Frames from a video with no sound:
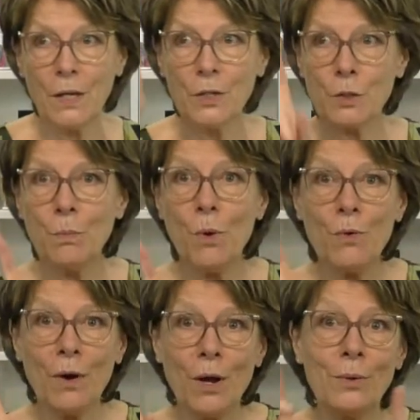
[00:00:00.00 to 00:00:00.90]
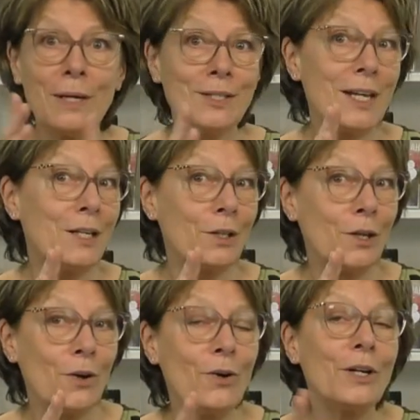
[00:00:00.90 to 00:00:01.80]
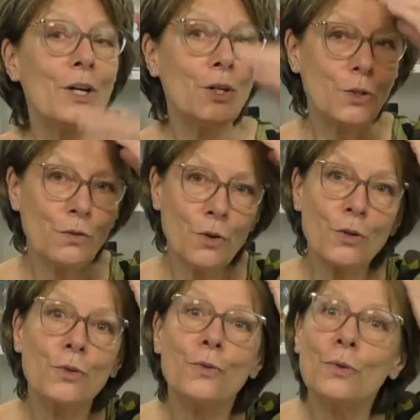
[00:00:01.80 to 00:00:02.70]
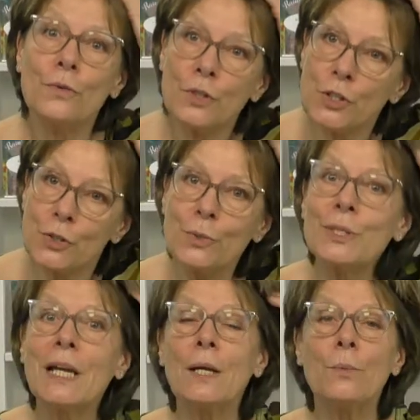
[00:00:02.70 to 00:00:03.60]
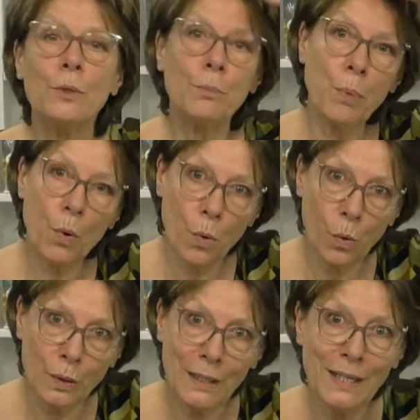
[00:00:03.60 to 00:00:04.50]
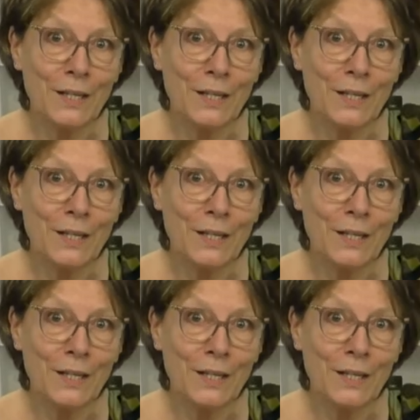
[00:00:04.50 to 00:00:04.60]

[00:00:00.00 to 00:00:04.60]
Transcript: tomorrow at 10 o'clock, you've got Groovy Tuesday with Paul.